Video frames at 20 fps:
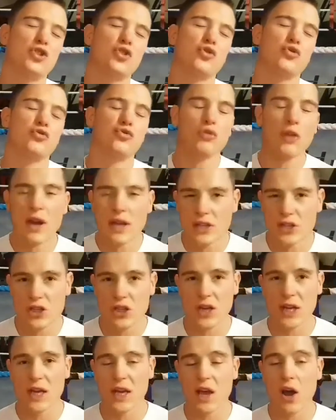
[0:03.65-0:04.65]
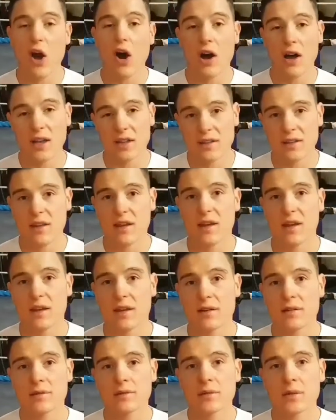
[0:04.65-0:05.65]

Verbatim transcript: tragic idea.